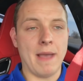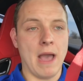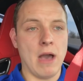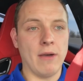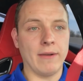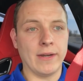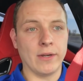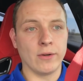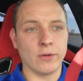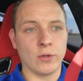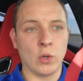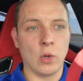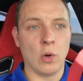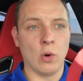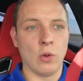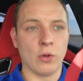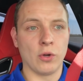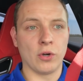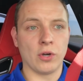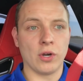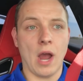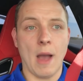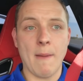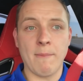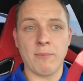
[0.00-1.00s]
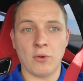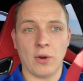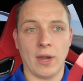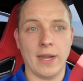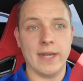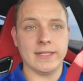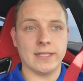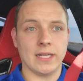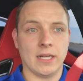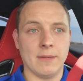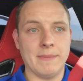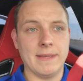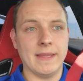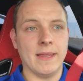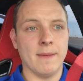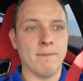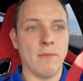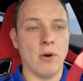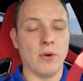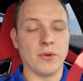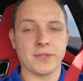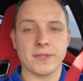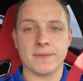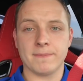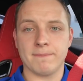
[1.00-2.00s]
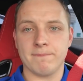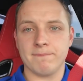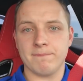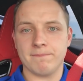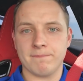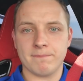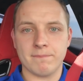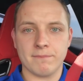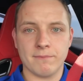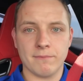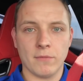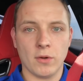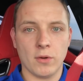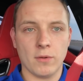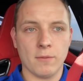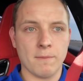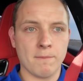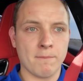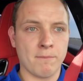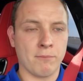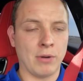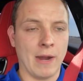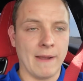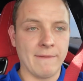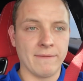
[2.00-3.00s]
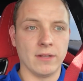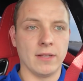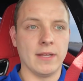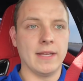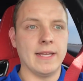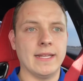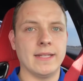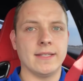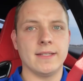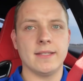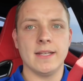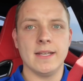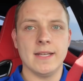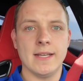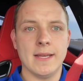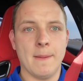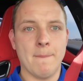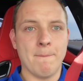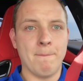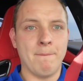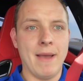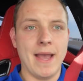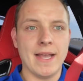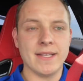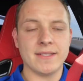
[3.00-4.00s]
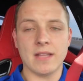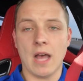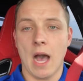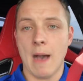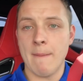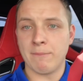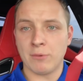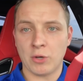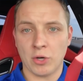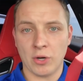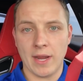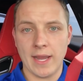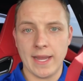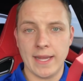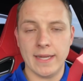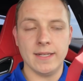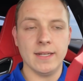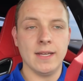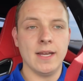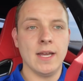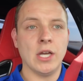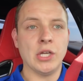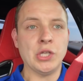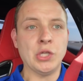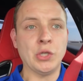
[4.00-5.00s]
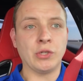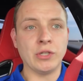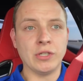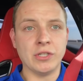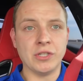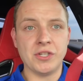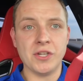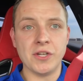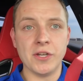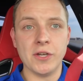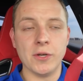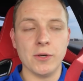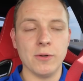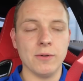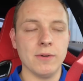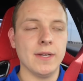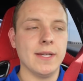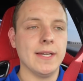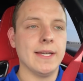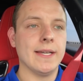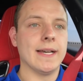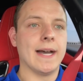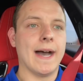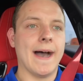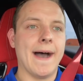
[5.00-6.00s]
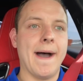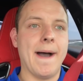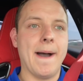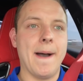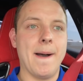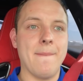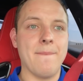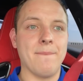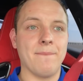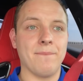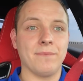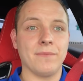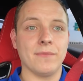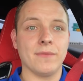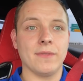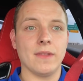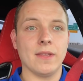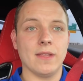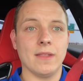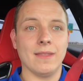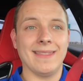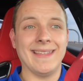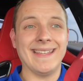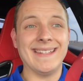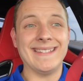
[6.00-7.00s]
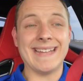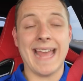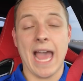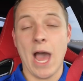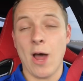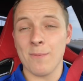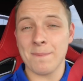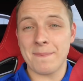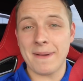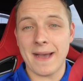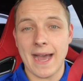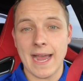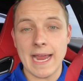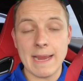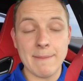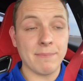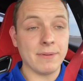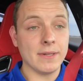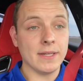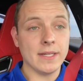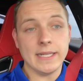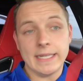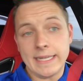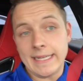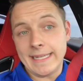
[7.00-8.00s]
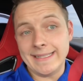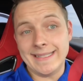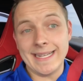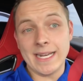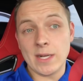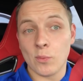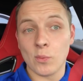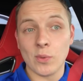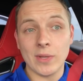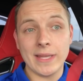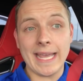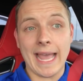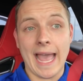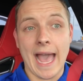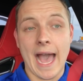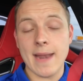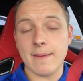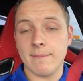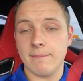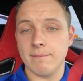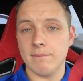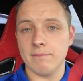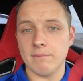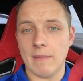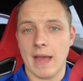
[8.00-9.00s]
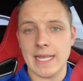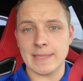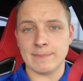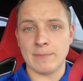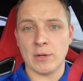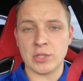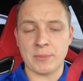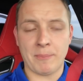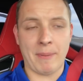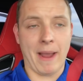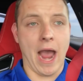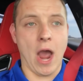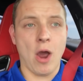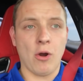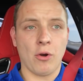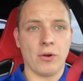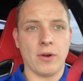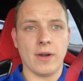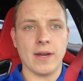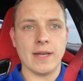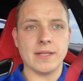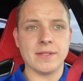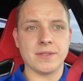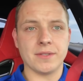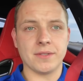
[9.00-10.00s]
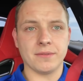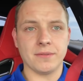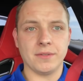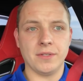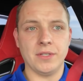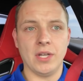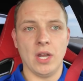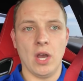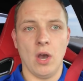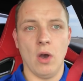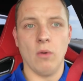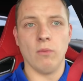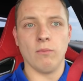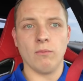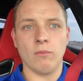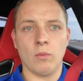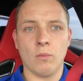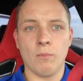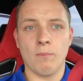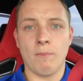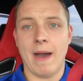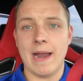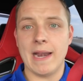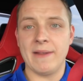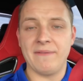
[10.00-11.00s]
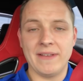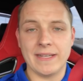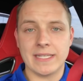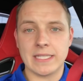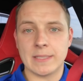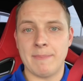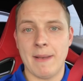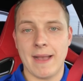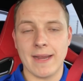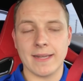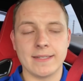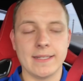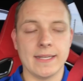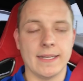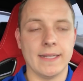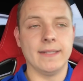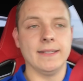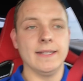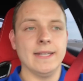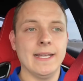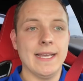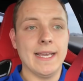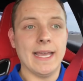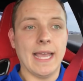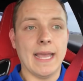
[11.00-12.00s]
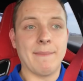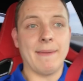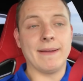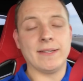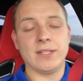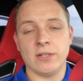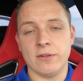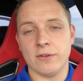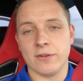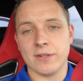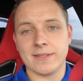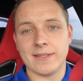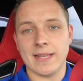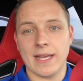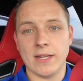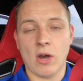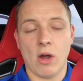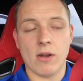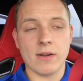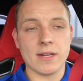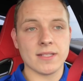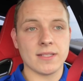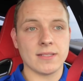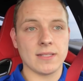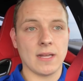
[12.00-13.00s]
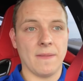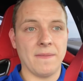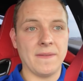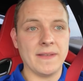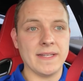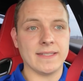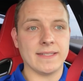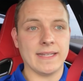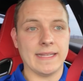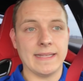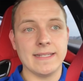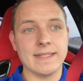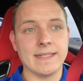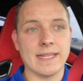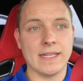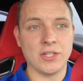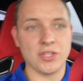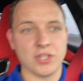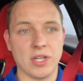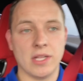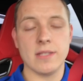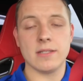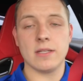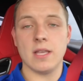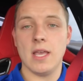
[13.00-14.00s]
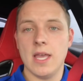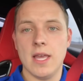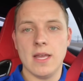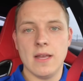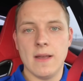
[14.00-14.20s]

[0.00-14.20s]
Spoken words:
mount intercooler upgrade is going to be the most prevalent, best upgrade you can do. The downpipe didn't really add as much power as, you know, might have expected. And my tuner said, honestly, on these engines,